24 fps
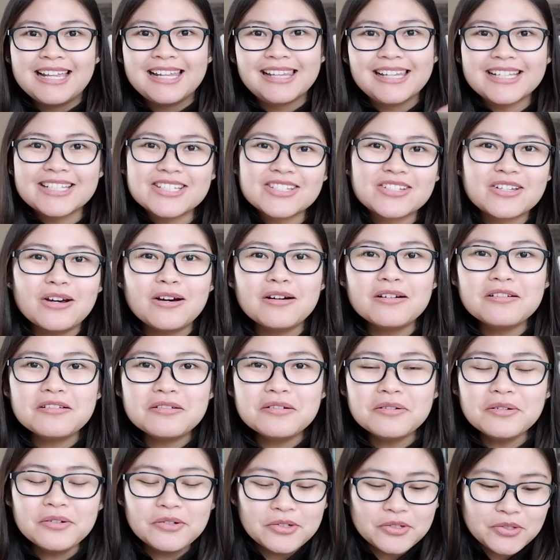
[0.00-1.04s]
Let's
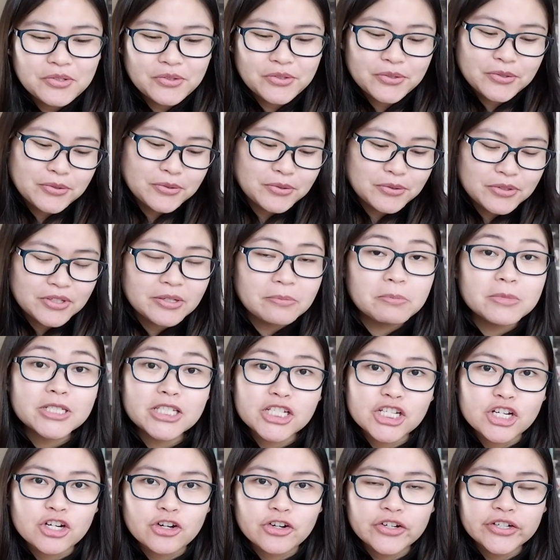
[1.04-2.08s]
go to the
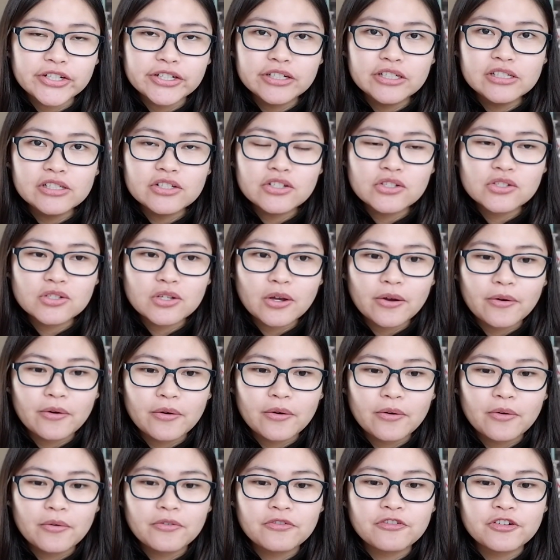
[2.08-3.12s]
materials.
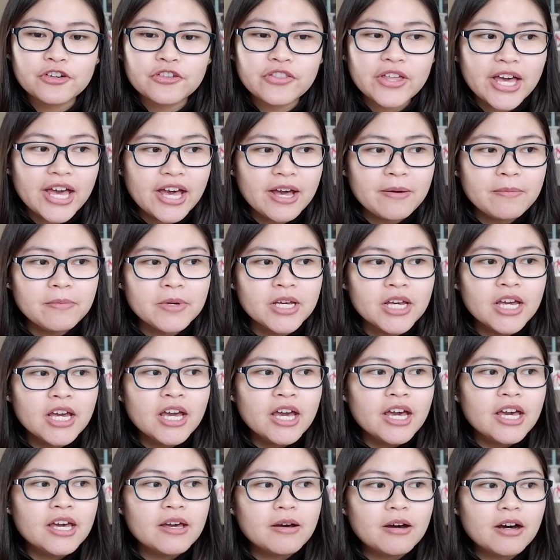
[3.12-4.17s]
So for them,
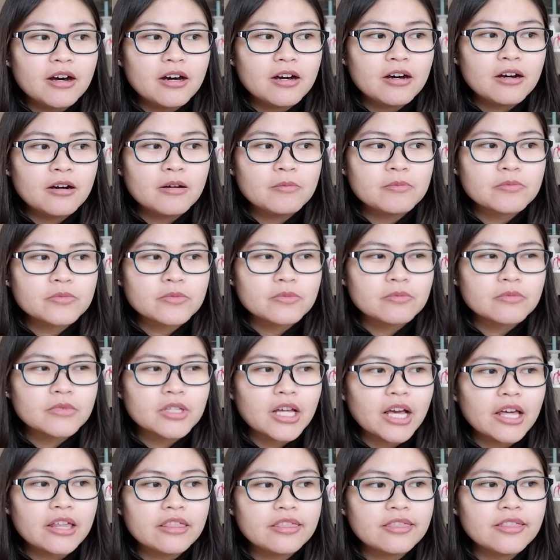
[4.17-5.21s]

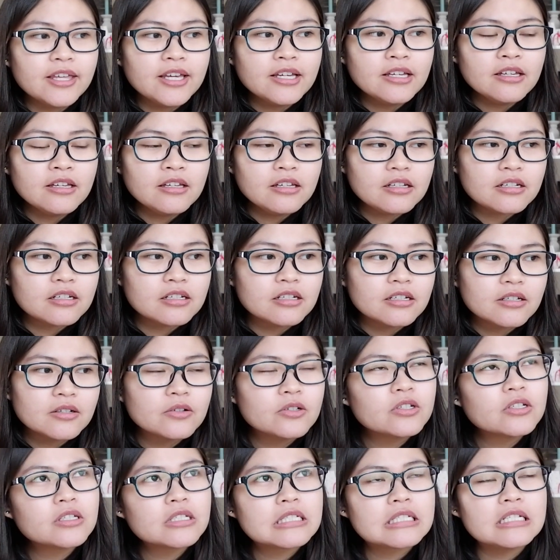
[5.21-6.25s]
I think
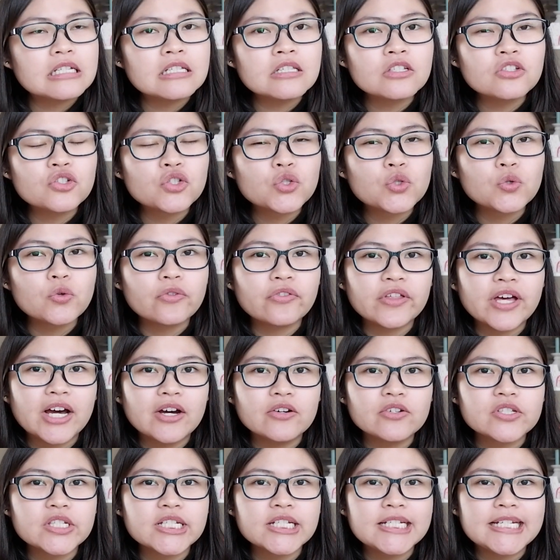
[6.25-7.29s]
since
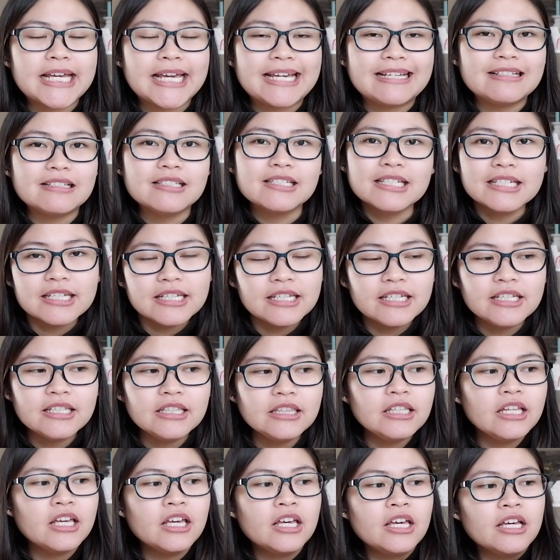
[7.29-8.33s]

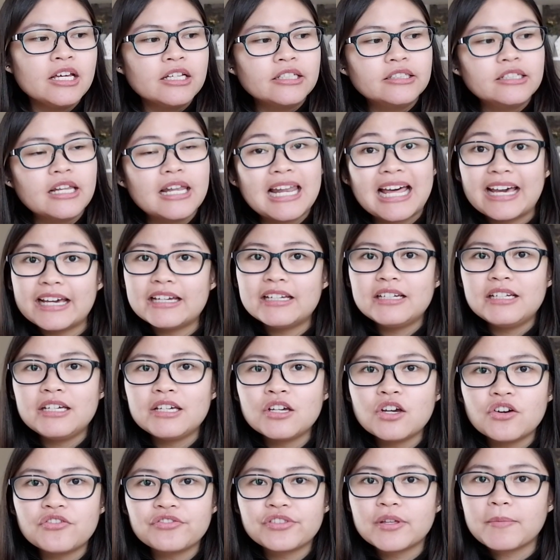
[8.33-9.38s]
2018, the lining
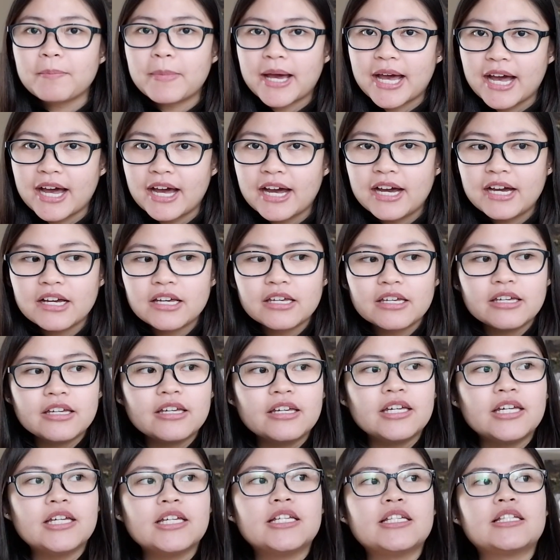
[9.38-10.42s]
of the bag
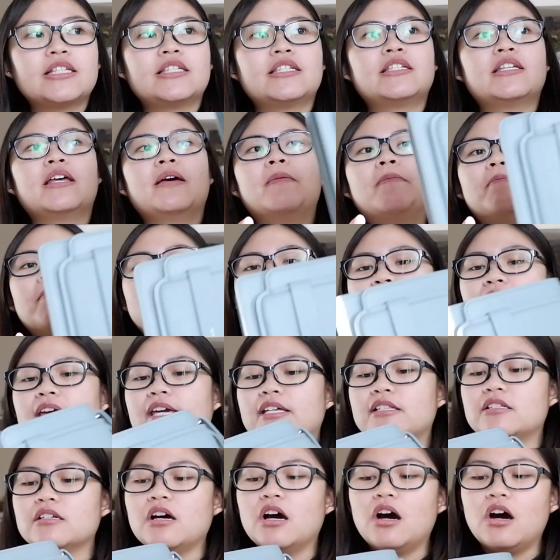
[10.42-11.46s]
is
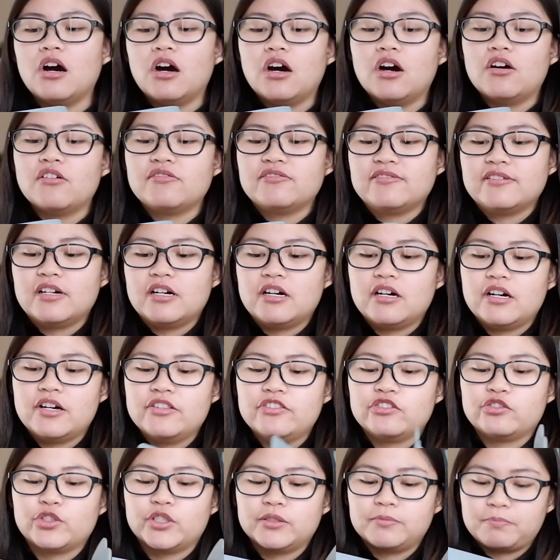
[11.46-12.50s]
made of
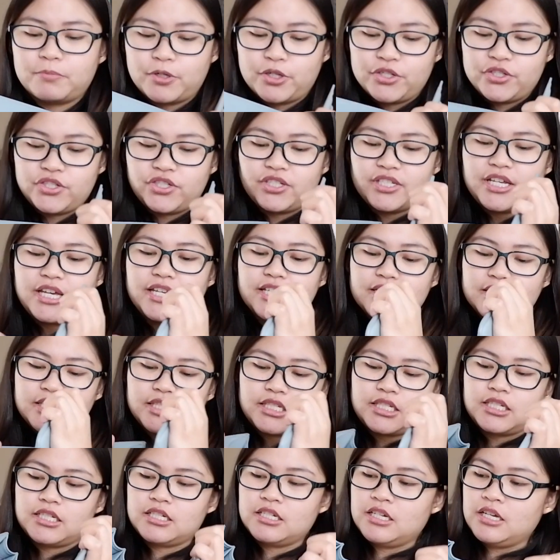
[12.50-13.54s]
100%